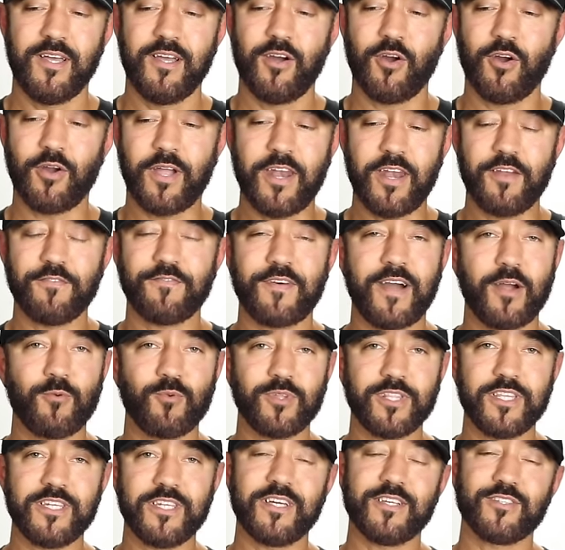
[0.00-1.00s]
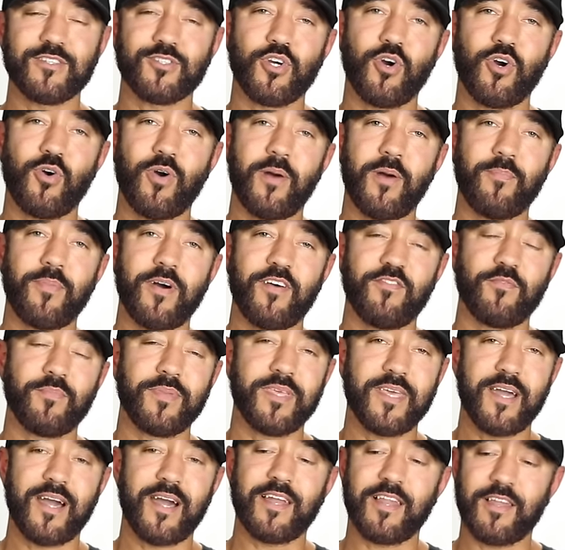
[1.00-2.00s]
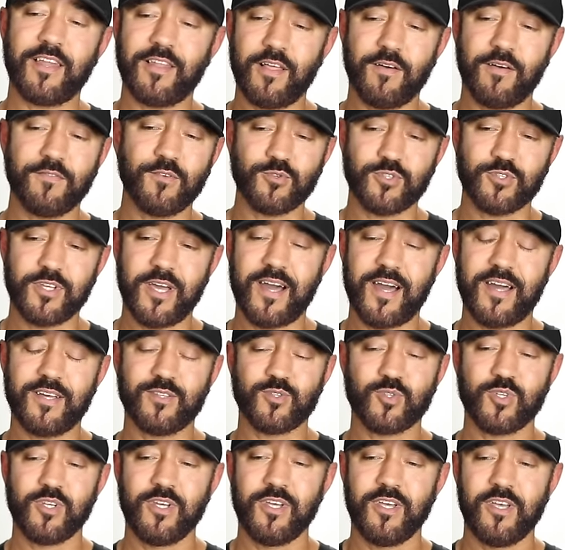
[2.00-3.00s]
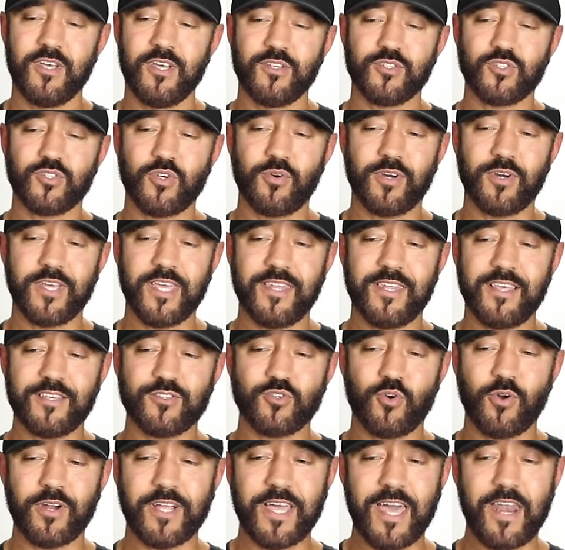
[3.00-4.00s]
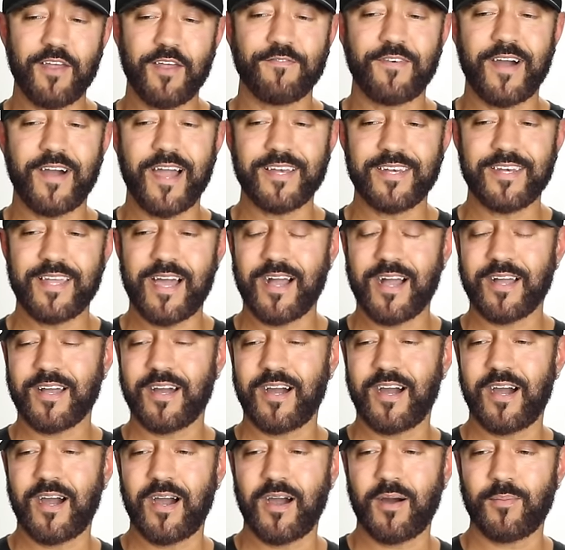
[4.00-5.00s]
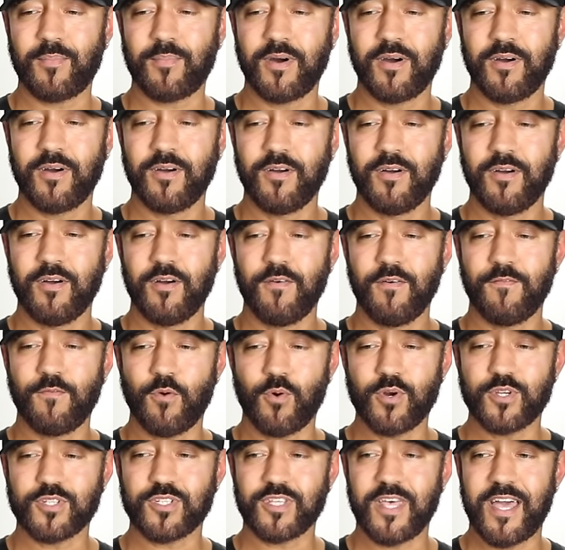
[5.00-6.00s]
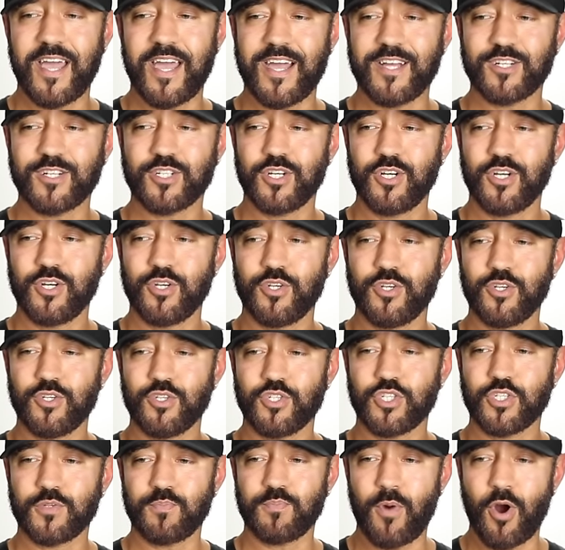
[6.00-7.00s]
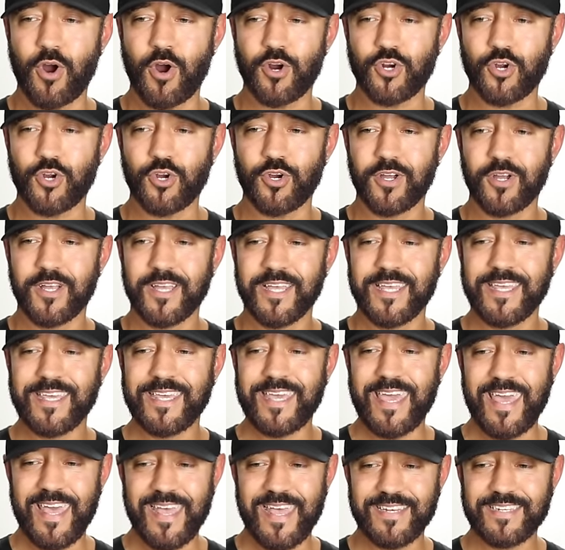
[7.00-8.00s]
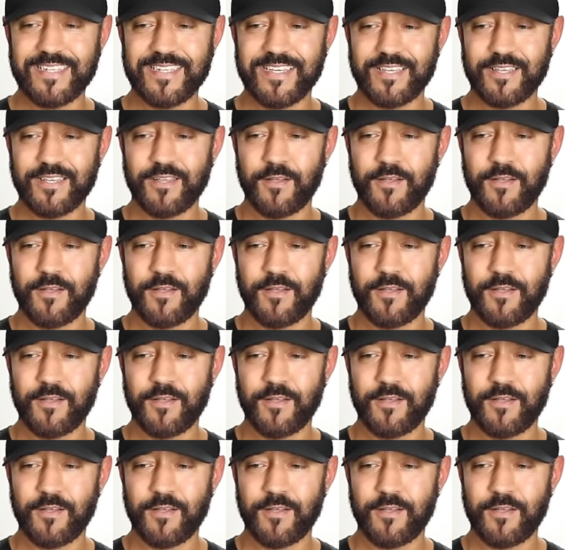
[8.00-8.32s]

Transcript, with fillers: Organifi really does go above and beyond. I love those guys. So again, that's organifi.com forward slash smarter kit.